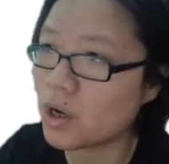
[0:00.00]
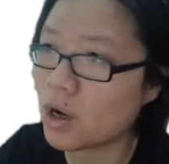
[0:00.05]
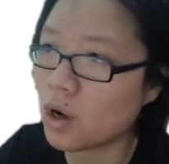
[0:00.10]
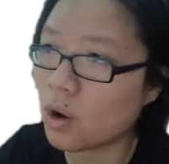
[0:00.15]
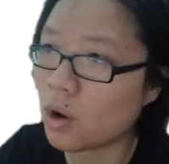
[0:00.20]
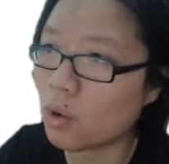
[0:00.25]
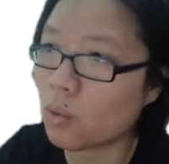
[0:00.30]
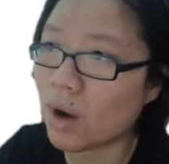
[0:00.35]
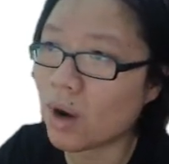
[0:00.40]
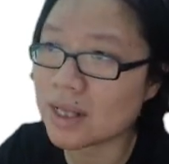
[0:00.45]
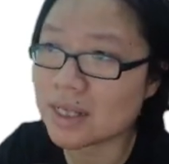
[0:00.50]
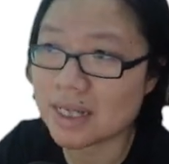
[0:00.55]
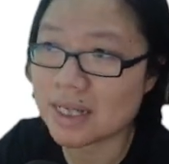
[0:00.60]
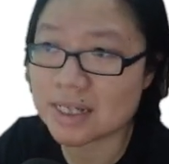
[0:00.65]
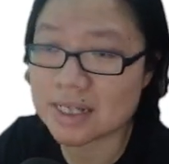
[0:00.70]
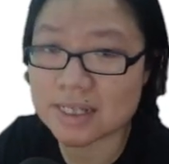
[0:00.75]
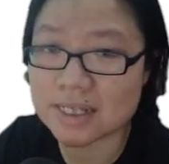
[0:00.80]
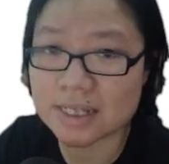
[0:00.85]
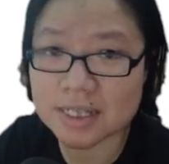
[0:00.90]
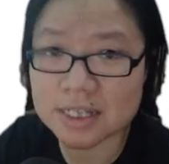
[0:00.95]
What
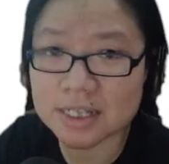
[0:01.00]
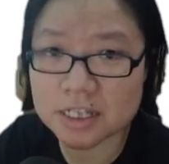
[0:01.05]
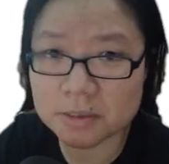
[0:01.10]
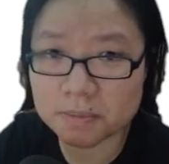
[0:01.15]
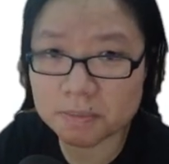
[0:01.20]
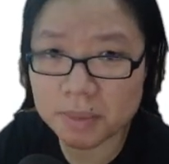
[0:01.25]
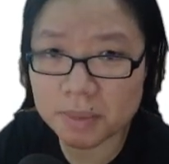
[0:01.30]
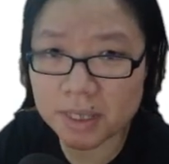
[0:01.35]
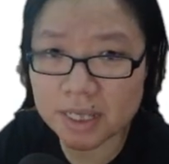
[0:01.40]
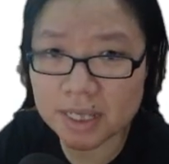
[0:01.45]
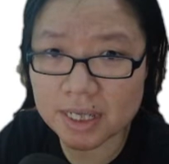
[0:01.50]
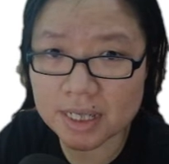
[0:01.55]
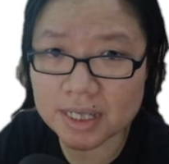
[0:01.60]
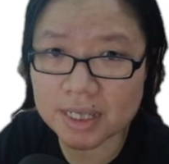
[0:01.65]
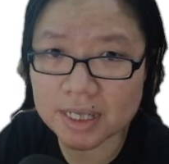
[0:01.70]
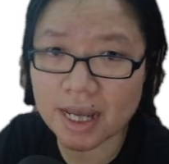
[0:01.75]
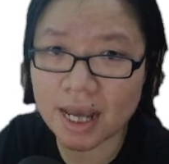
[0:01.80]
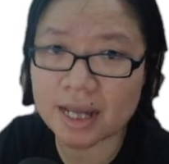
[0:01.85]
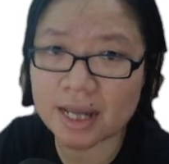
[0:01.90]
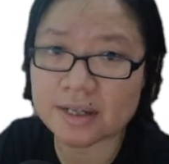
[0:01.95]
is the speed
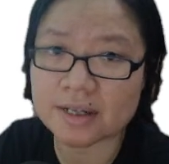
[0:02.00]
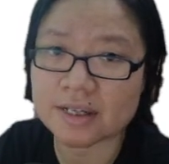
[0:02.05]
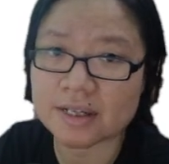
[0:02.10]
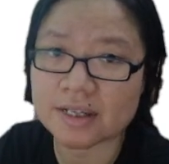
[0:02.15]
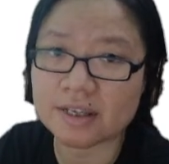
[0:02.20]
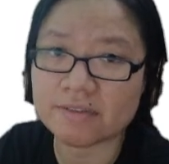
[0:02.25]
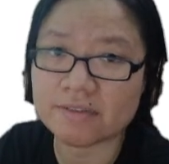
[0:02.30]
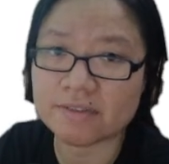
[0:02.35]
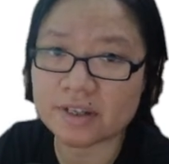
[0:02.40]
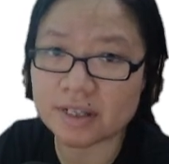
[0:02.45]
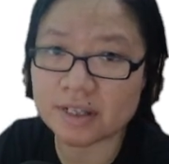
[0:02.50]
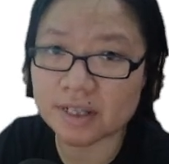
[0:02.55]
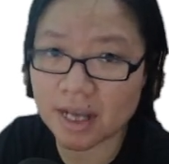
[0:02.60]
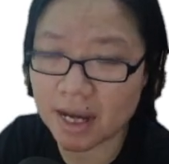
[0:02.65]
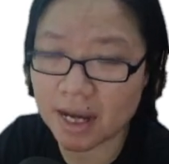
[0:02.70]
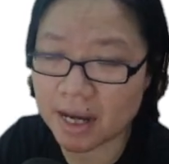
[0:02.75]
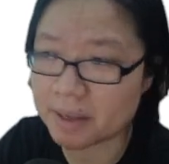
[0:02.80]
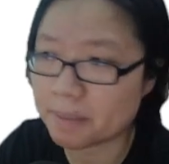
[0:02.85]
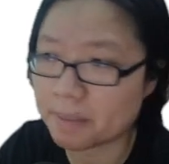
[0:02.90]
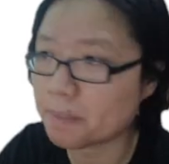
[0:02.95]
at a given
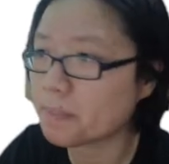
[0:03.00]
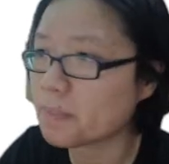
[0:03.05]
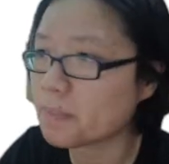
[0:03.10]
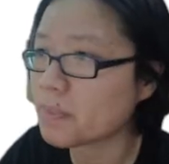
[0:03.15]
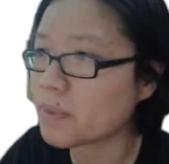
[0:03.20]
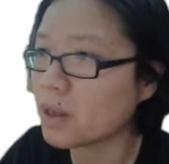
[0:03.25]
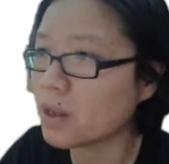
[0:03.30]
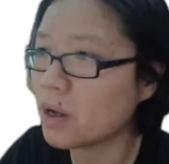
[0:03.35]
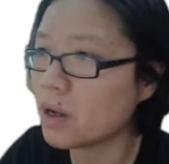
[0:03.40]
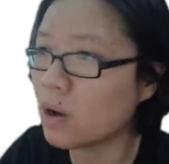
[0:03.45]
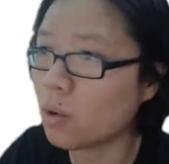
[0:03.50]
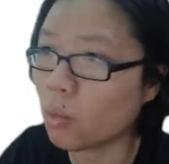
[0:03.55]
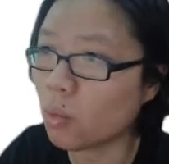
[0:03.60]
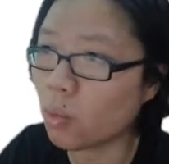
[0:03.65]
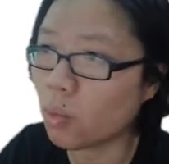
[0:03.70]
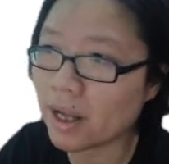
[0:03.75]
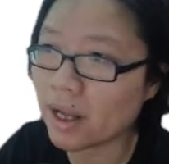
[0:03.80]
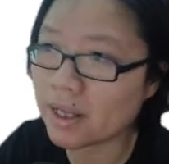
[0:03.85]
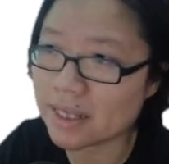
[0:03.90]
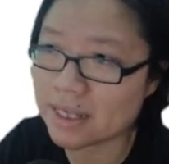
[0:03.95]
time?
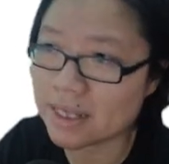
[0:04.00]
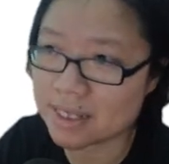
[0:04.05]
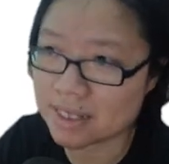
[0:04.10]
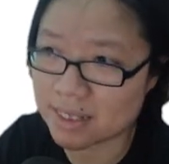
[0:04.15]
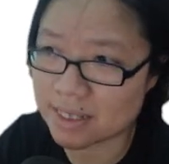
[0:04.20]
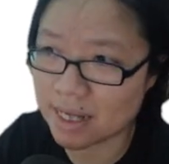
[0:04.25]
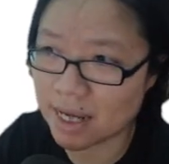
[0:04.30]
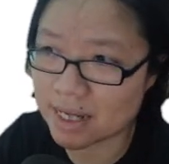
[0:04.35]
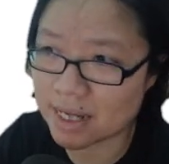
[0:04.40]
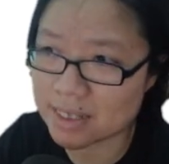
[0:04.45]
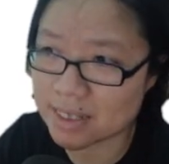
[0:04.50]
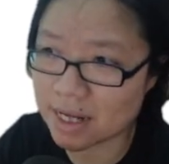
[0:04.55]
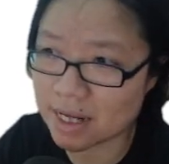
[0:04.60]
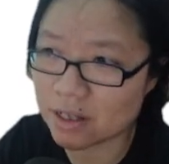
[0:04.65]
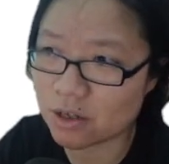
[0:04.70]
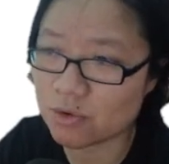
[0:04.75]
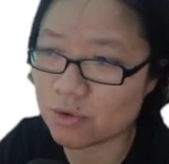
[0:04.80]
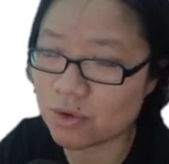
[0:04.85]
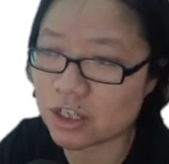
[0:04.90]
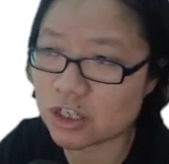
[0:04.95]
What is the
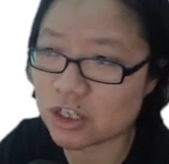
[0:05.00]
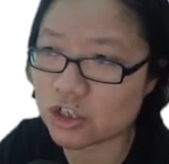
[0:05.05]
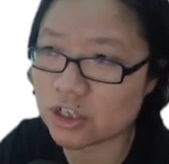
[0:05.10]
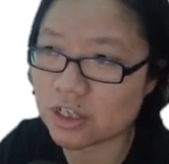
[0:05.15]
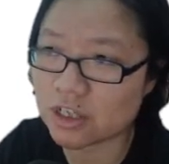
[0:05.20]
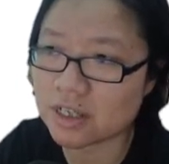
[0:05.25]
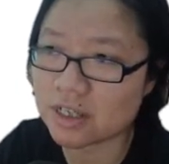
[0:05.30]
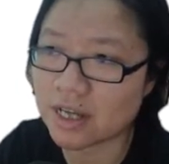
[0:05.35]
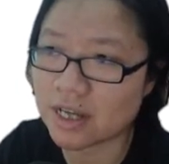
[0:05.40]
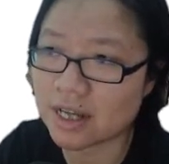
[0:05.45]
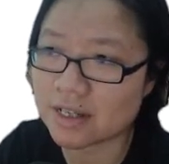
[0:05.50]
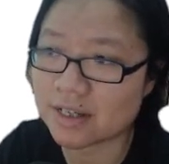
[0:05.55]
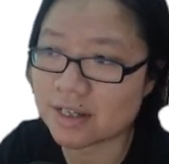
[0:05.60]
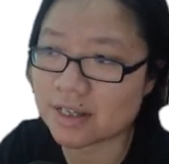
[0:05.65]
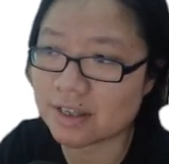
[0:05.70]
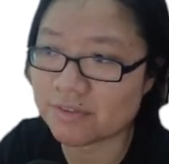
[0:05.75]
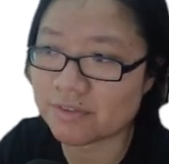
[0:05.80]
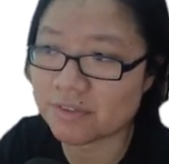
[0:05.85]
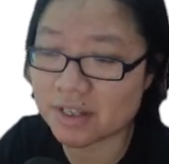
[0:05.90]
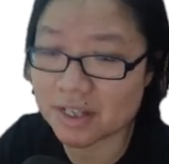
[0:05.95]
acceleration at a
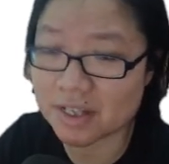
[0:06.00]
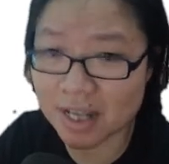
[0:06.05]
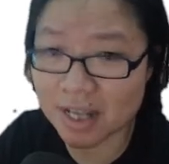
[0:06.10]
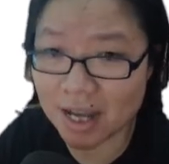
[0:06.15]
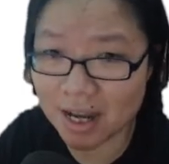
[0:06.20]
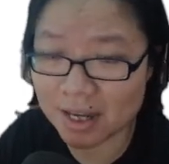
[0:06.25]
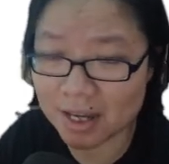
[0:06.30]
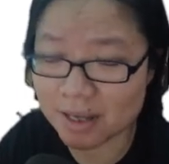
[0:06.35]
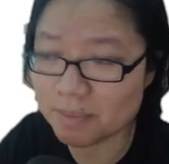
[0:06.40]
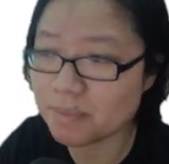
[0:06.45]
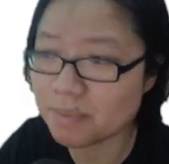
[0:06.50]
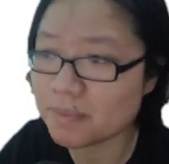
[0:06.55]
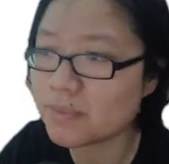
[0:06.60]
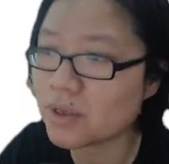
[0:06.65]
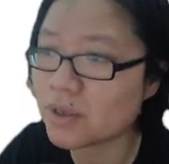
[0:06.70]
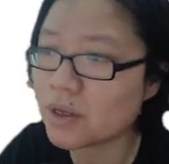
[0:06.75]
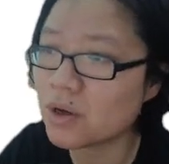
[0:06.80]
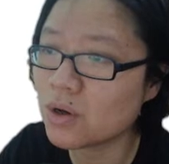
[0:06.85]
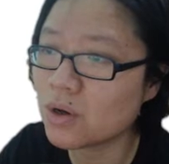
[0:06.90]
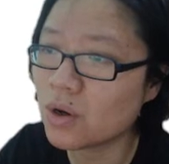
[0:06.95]
given time?
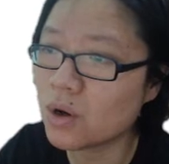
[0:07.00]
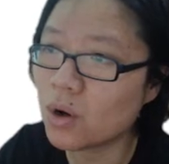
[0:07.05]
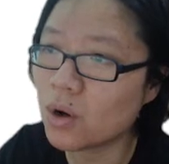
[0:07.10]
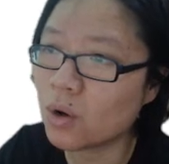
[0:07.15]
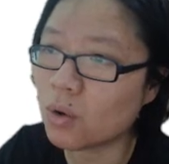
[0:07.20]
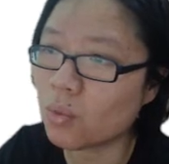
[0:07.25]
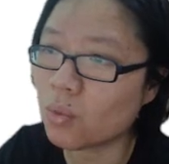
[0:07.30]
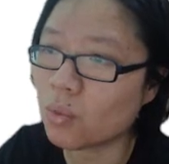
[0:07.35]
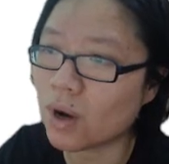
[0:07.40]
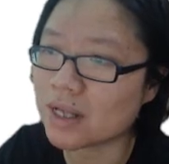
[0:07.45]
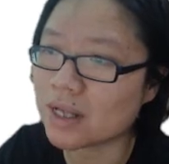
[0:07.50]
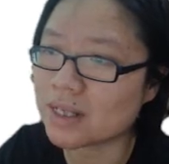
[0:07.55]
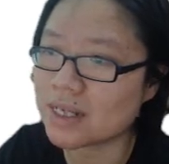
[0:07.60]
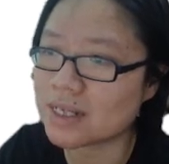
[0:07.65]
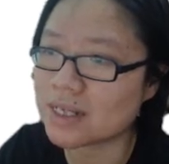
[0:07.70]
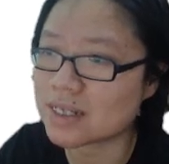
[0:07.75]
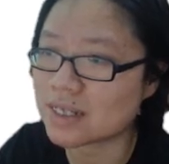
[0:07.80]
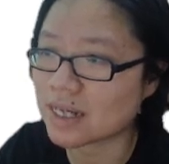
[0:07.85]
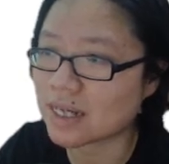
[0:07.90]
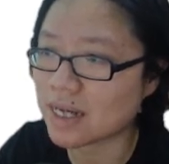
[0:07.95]
what is
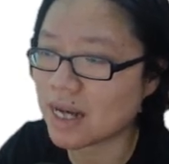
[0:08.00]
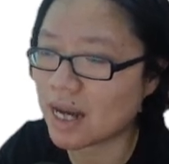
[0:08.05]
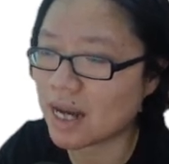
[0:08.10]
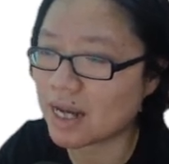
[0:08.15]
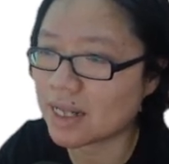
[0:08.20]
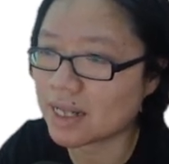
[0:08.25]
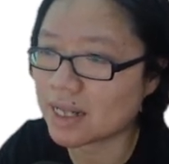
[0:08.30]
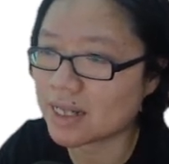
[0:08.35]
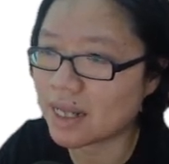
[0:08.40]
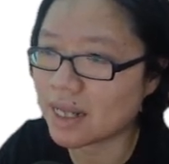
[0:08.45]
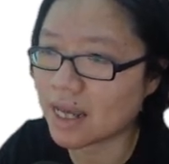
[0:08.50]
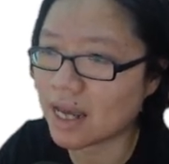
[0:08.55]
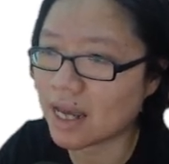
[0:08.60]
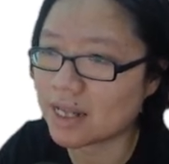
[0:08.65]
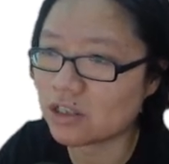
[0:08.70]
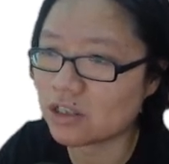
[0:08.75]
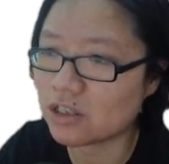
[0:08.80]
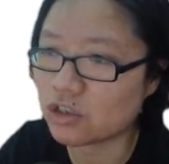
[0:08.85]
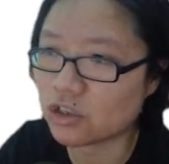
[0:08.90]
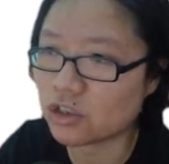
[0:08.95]
the kinetic
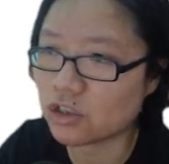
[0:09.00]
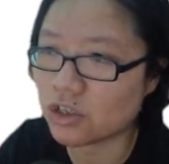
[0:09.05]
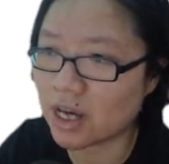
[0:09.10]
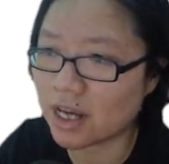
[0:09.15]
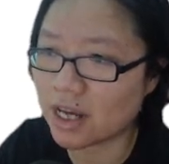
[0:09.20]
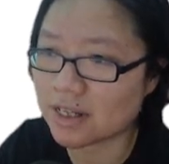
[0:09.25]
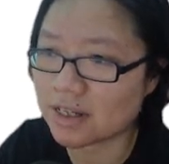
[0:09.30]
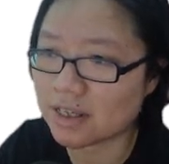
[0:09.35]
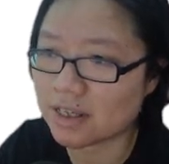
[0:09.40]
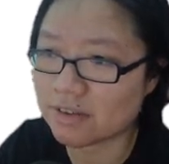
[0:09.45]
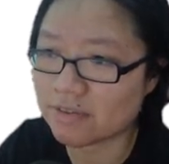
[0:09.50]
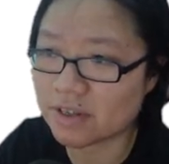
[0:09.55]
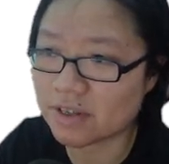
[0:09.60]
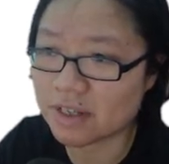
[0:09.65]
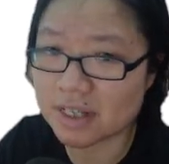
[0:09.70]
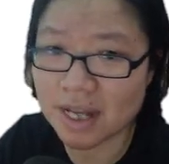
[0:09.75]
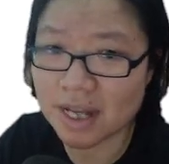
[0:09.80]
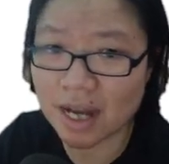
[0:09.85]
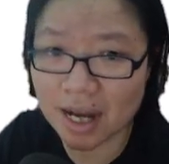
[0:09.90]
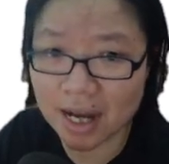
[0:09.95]
energy at a
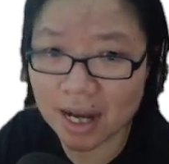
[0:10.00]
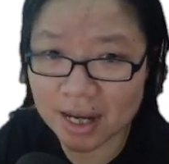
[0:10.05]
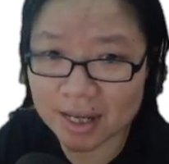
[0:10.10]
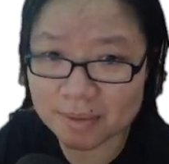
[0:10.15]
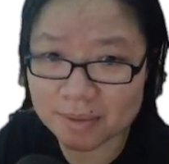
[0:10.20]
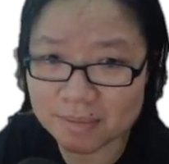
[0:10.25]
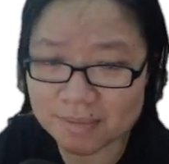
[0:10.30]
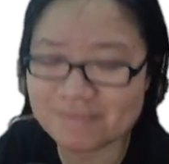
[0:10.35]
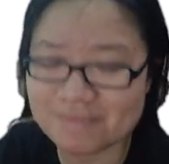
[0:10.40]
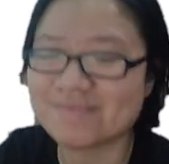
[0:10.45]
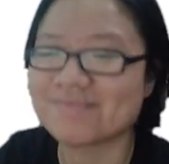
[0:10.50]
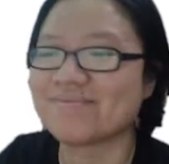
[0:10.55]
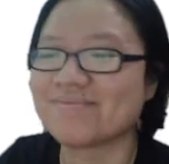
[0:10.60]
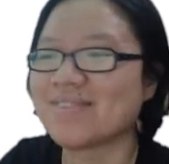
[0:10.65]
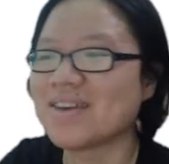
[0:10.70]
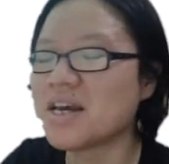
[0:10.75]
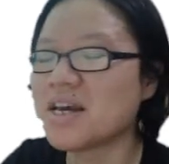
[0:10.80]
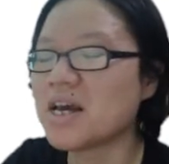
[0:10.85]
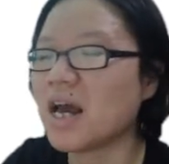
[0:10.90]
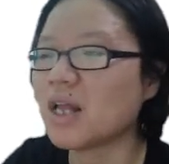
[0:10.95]
given time
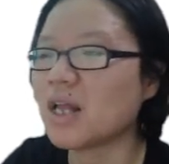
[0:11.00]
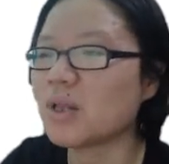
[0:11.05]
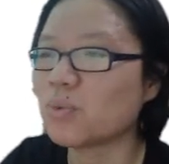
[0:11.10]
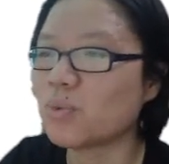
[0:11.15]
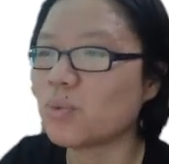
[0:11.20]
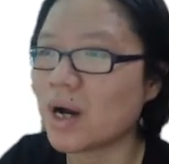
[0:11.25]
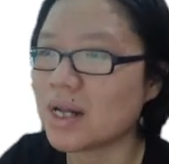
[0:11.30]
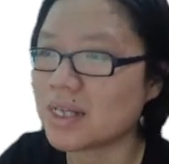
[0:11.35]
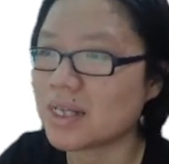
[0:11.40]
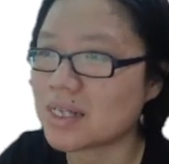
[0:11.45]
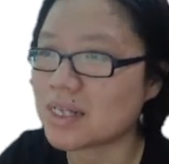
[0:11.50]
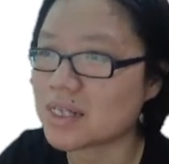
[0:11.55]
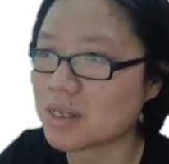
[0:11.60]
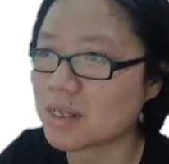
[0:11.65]
and what is the